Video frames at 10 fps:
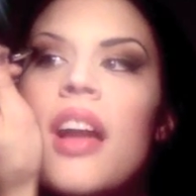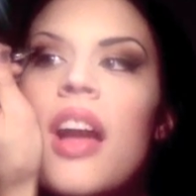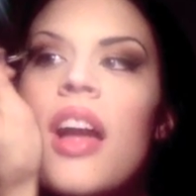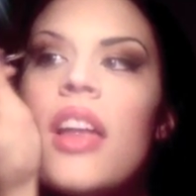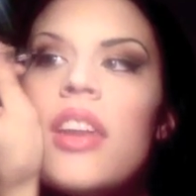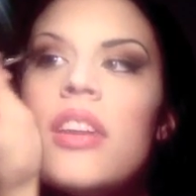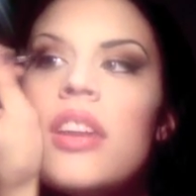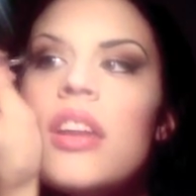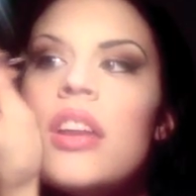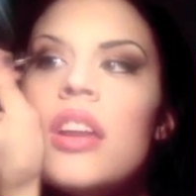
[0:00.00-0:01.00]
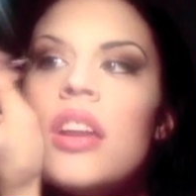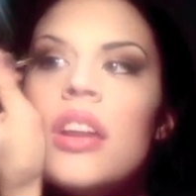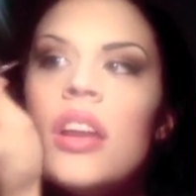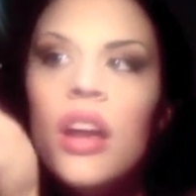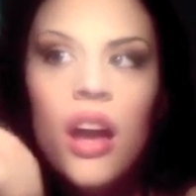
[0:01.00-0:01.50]
And
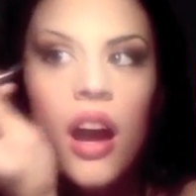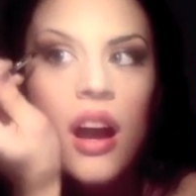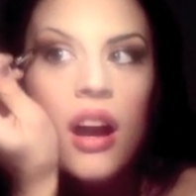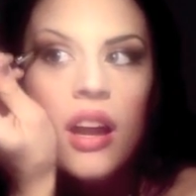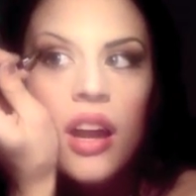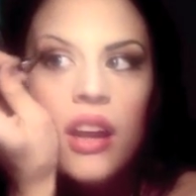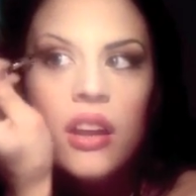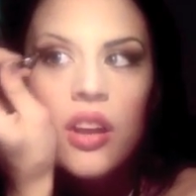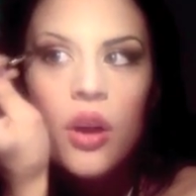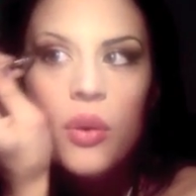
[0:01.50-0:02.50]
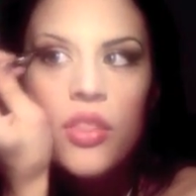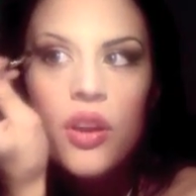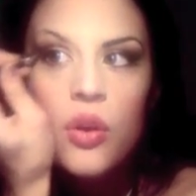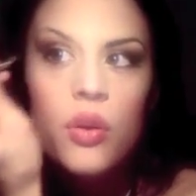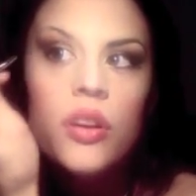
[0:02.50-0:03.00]
I kind of go in the
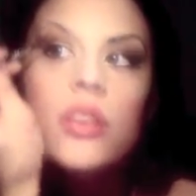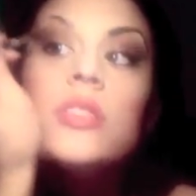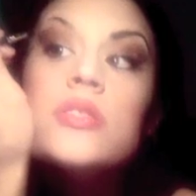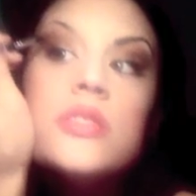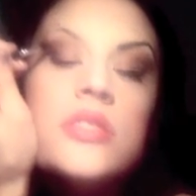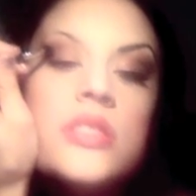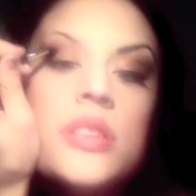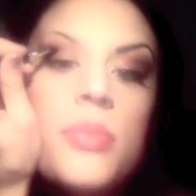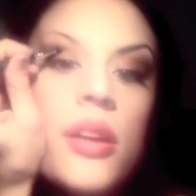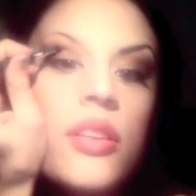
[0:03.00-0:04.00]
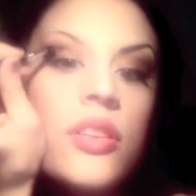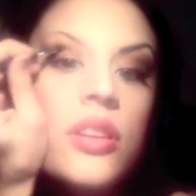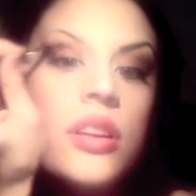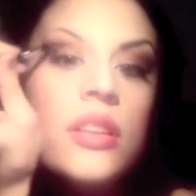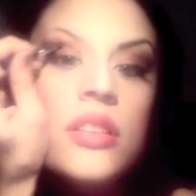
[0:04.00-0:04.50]
corners, you see, by the
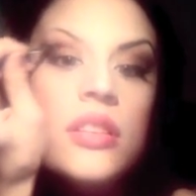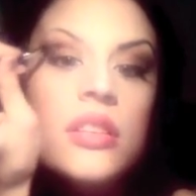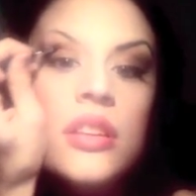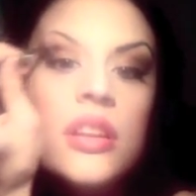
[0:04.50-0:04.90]
crease.